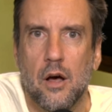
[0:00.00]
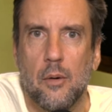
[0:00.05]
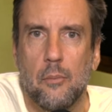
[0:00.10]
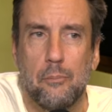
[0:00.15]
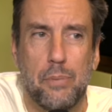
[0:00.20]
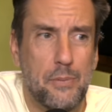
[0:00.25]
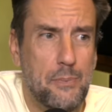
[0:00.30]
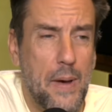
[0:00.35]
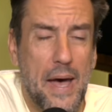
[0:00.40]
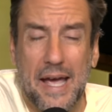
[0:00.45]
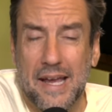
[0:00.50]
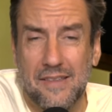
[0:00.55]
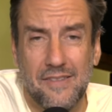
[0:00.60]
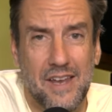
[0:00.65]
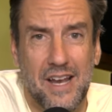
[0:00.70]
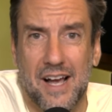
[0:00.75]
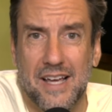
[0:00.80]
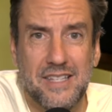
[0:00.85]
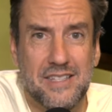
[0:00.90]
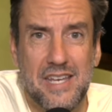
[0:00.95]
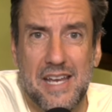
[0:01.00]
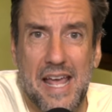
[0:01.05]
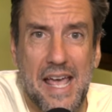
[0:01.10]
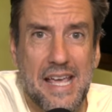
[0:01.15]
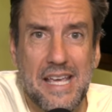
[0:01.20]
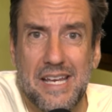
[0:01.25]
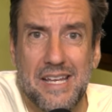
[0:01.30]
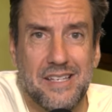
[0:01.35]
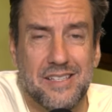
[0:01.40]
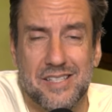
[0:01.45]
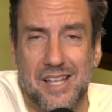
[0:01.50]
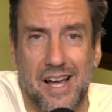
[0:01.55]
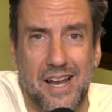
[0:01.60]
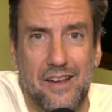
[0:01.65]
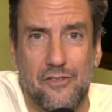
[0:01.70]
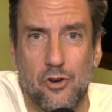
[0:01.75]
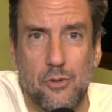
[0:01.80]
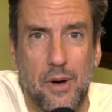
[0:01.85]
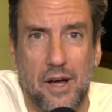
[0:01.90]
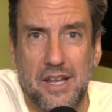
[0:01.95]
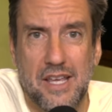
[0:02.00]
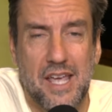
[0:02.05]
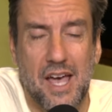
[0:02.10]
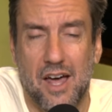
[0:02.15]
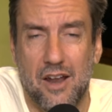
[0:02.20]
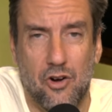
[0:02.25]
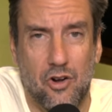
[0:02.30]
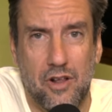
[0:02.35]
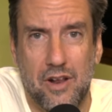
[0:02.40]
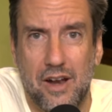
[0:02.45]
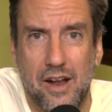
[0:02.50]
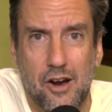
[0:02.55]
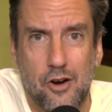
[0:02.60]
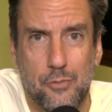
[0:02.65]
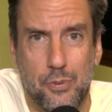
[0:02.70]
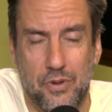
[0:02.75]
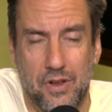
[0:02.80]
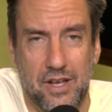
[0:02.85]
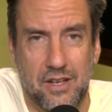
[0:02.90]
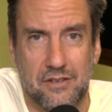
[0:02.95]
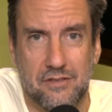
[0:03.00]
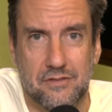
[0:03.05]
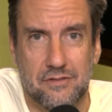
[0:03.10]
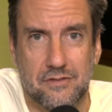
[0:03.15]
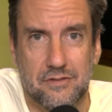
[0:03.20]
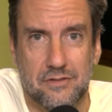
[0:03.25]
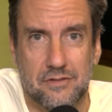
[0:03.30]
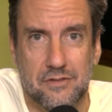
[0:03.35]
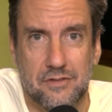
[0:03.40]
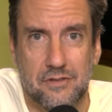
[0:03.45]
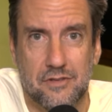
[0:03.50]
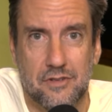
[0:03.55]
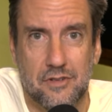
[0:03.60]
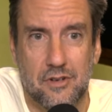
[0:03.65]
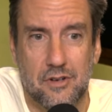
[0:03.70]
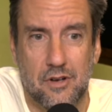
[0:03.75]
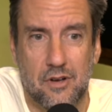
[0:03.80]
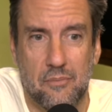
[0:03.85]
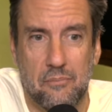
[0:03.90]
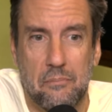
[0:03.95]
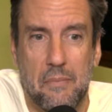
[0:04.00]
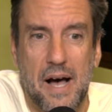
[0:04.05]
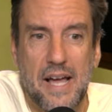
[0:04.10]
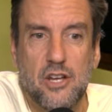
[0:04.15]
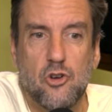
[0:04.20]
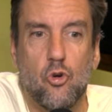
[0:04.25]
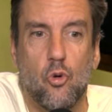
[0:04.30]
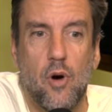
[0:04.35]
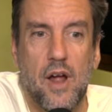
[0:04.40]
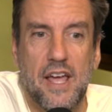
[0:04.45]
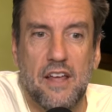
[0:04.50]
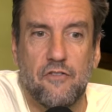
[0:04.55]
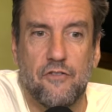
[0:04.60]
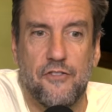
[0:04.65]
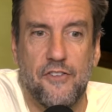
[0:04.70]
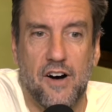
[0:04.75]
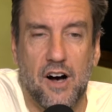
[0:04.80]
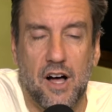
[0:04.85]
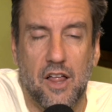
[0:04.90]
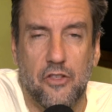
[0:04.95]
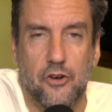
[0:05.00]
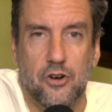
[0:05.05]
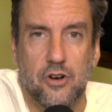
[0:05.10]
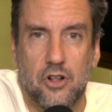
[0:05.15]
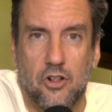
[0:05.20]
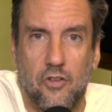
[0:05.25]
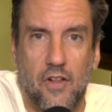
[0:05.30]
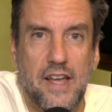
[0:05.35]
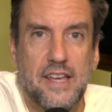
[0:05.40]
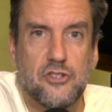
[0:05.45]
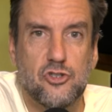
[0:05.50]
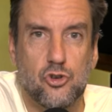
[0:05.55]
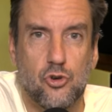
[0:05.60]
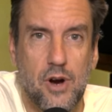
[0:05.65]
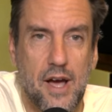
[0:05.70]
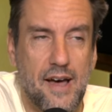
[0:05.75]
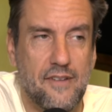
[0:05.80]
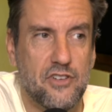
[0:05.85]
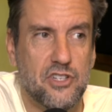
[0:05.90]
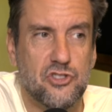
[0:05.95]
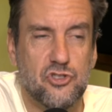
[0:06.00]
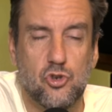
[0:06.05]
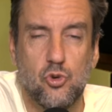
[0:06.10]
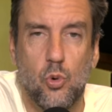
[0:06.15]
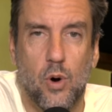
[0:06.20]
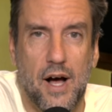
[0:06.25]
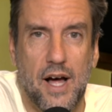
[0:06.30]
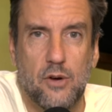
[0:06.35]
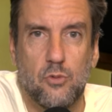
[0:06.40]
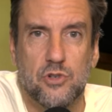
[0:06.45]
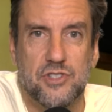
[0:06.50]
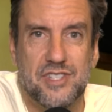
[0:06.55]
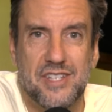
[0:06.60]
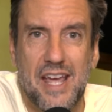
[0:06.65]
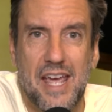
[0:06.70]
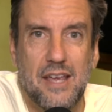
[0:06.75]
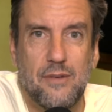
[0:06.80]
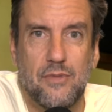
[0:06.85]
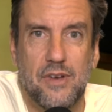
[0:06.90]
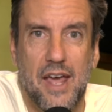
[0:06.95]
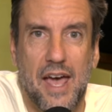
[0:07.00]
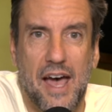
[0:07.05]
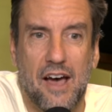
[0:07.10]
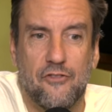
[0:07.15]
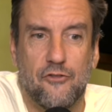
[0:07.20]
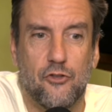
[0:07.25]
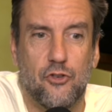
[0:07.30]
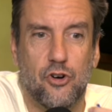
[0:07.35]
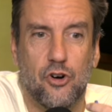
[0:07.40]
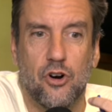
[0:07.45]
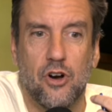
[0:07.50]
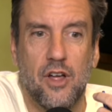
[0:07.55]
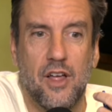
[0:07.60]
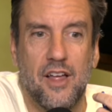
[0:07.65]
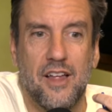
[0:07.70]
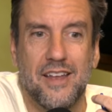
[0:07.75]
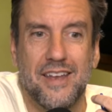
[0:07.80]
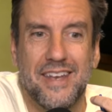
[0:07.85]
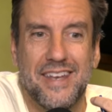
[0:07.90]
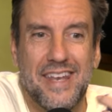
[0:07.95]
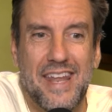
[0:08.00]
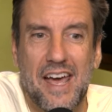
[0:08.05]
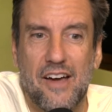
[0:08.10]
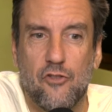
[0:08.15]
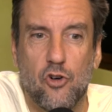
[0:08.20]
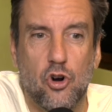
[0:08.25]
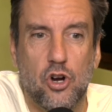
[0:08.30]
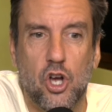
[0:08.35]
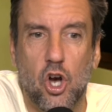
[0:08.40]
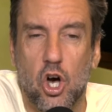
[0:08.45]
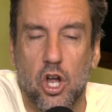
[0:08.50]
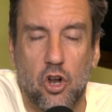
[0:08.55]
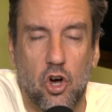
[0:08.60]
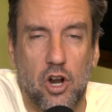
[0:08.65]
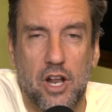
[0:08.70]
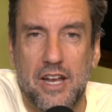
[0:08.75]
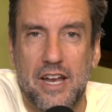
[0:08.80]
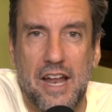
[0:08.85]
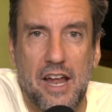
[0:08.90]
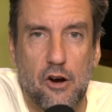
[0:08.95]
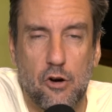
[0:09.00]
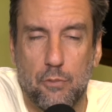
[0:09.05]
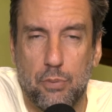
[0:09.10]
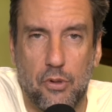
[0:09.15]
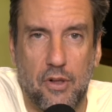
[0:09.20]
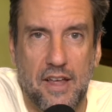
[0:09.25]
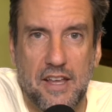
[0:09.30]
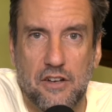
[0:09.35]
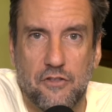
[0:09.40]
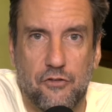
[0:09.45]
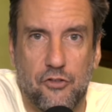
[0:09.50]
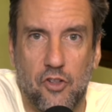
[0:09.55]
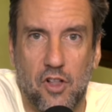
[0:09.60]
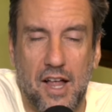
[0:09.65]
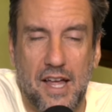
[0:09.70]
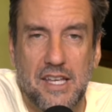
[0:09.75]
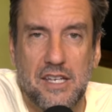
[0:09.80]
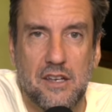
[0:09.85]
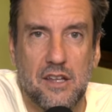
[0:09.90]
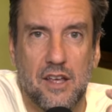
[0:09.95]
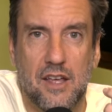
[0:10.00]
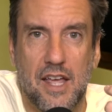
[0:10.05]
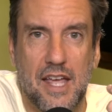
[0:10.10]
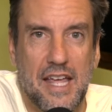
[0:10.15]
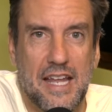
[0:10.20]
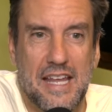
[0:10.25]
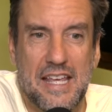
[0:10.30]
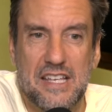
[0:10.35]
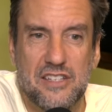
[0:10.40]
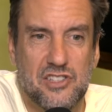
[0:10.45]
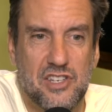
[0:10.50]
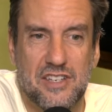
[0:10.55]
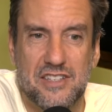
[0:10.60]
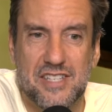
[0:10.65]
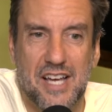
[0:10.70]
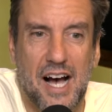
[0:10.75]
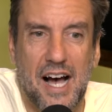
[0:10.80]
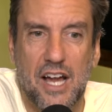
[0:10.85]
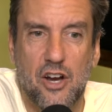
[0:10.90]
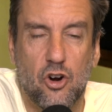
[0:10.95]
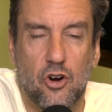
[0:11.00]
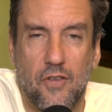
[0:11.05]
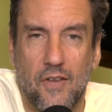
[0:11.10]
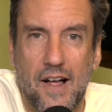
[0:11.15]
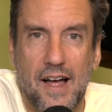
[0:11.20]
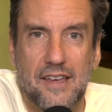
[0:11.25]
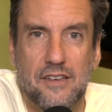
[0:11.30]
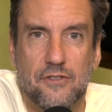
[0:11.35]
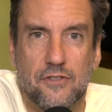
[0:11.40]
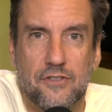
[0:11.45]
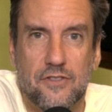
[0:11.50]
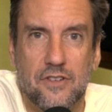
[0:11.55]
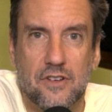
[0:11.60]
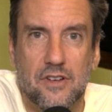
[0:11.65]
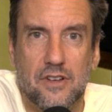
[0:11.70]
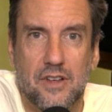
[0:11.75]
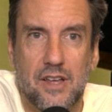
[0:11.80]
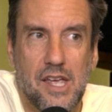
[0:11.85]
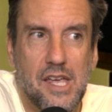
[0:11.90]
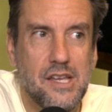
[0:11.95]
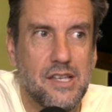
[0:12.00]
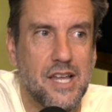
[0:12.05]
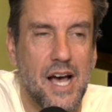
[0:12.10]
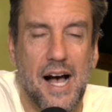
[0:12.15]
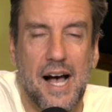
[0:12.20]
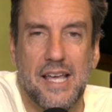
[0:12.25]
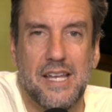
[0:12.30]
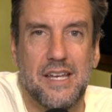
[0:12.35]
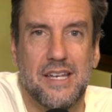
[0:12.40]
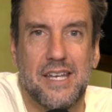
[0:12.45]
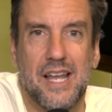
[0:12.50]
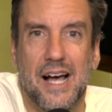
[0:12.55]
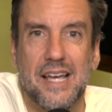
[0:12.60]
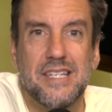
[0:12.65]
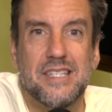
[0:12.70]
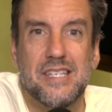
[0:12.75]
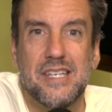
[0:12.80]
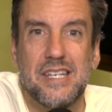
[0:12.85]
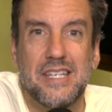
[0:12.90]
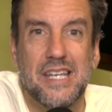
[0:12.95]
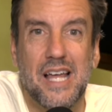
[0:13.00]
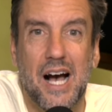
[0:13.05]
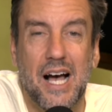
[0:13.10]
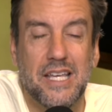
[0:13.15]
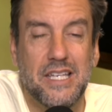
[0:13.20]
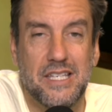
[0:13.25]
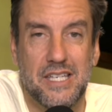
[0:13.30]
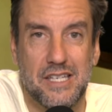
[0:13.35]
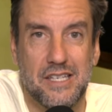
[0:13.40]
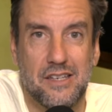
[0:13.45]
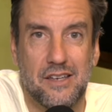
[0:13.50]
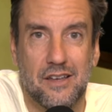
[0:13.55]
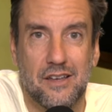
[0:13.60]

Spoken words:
But back in the 1980s, not everybody got on an airplane. My grandfather, Clay Travis, who I was named after, never got on an airplane flight in his entire life. He died in 1990.